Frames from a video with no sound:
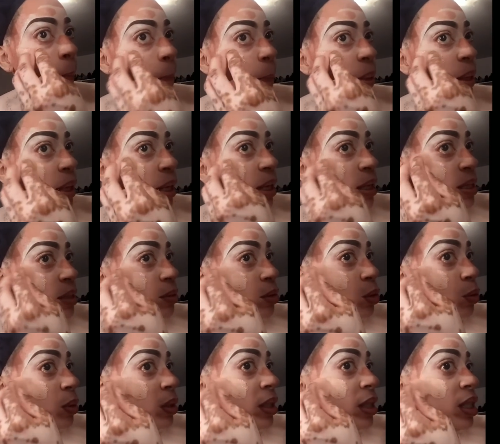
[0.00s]
because
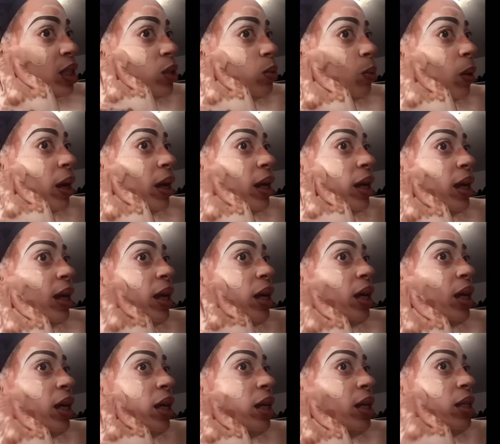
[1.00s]
doing this way
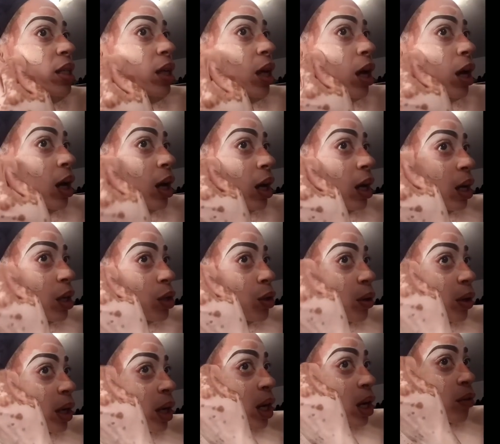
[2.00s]

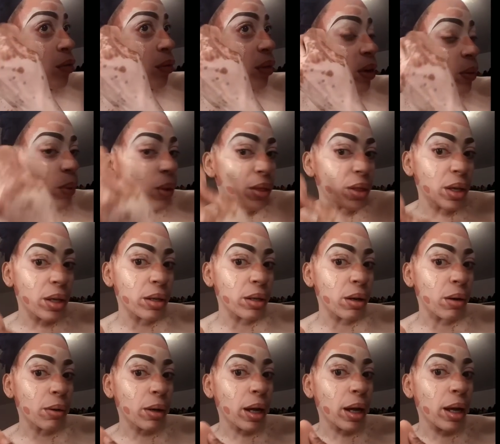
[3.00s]
you're covering with it.
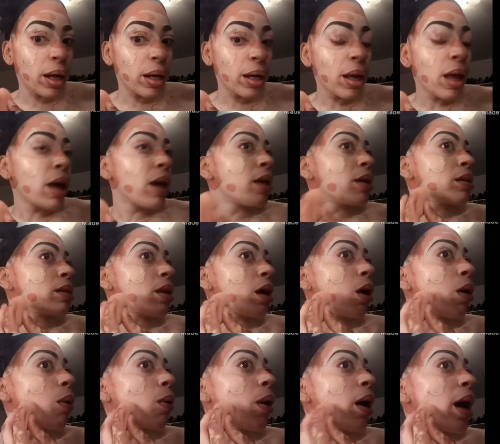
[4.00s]
Okay,
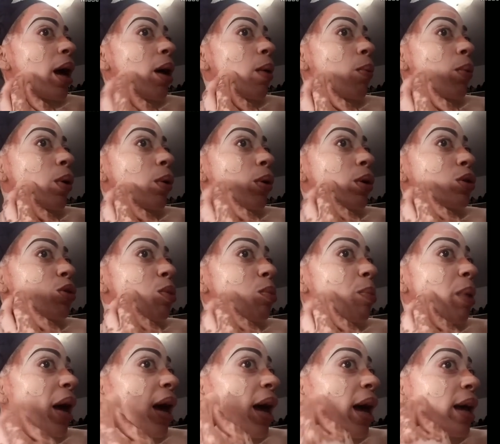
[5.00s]
so we're going to
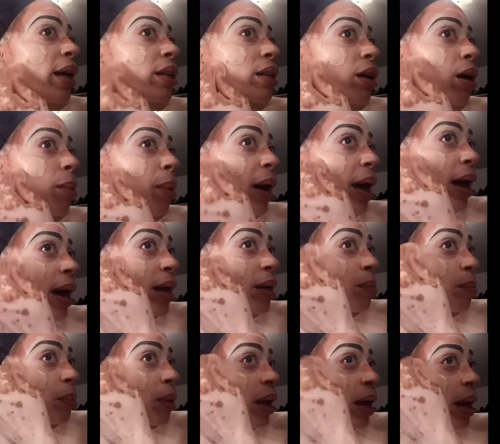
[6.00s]
pat,
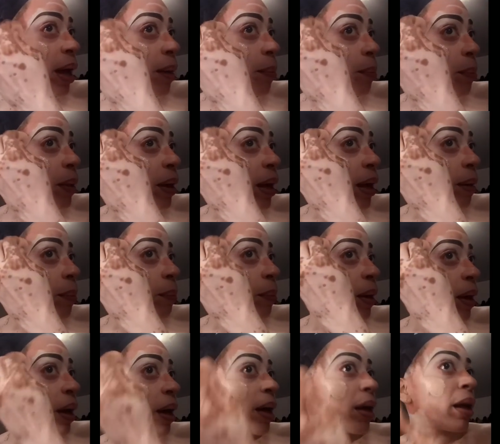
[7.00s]
pat, pat,
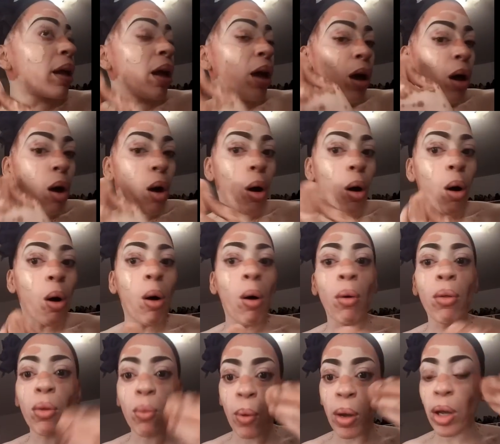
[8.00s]
pat, pat
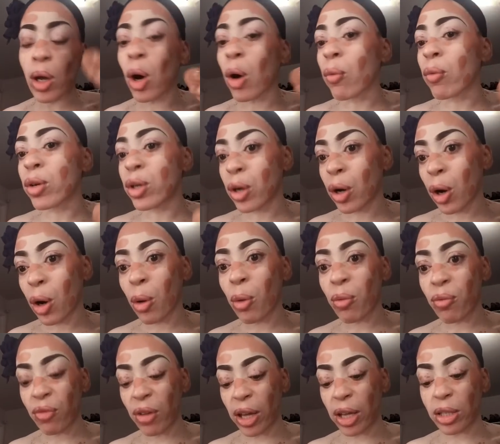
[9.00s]
all the way over your
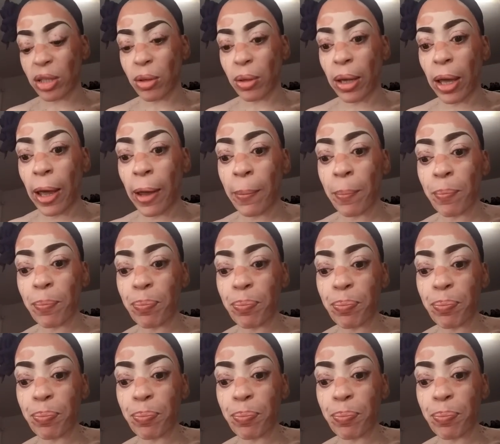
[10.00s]
whole face. Okay.